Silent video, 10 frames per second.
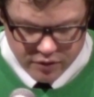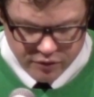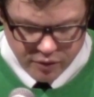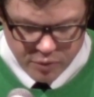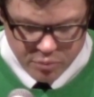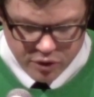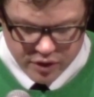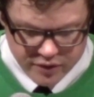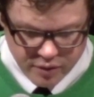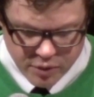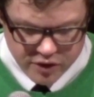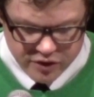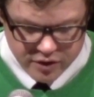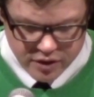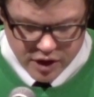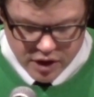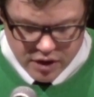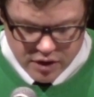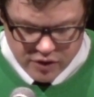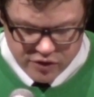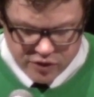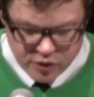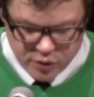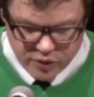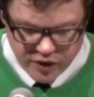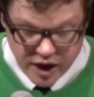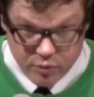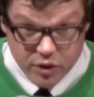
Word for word: from the book, as I mentioned, two sad